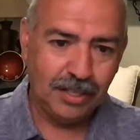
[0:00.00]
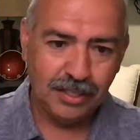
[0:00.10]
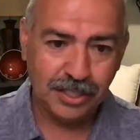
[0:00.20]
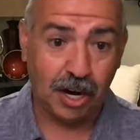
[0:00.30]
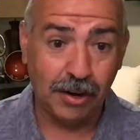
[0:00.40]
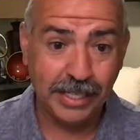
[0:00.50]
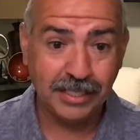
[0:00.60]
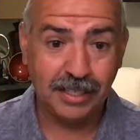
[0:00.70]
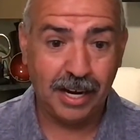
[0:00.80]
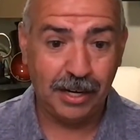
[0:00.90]
Sorry,
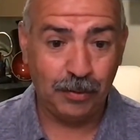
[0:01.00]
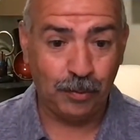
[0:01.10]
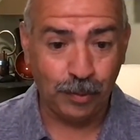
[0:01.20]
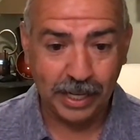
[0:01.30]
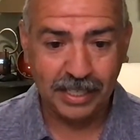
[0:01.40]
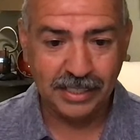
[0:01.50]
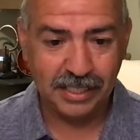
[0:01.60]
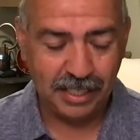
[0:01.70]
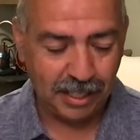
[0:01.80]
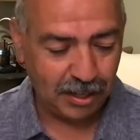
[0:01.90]
tonight Rick
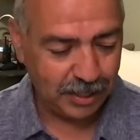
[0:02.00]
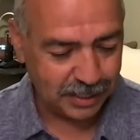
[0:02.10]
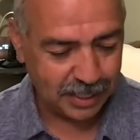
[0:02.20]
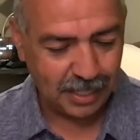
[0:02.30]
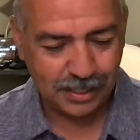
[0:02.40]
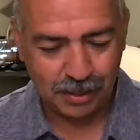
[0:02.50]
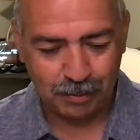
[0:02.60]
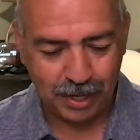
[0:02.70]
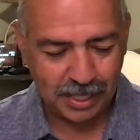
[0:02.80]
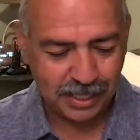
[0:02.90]
isn't here. He's getting some
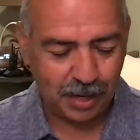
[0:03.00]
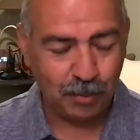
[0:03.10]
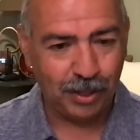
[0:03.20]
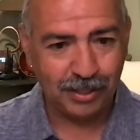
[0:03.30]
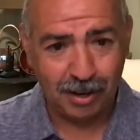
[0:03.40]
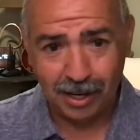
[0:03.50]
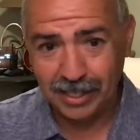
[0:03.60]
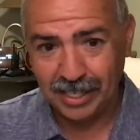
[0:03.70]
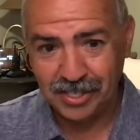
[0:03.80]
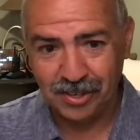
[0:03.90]
rest. He worked hard
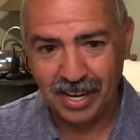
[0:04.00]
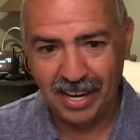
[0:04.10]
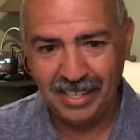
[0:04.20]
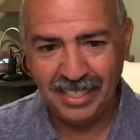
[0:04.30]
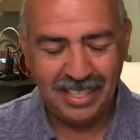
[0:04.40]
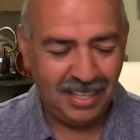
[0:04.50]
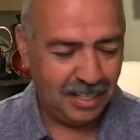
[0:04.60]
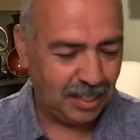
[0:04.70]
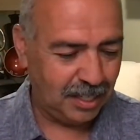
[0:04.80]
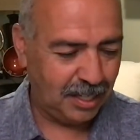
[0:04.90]
yesterday
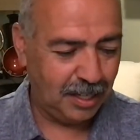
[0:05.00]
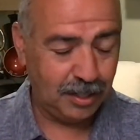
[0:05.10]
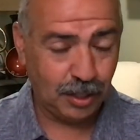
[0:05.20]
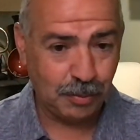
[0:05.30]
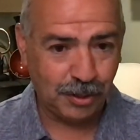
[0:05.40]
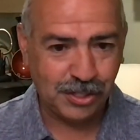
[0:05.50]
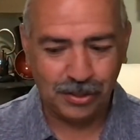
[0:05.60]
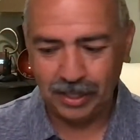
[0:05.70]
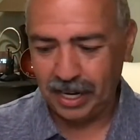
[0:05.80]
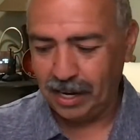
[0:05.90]
in a
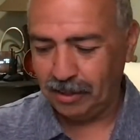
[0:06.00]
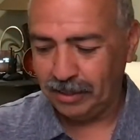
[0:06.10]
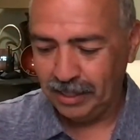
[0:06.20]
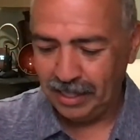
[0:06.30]
commercial account,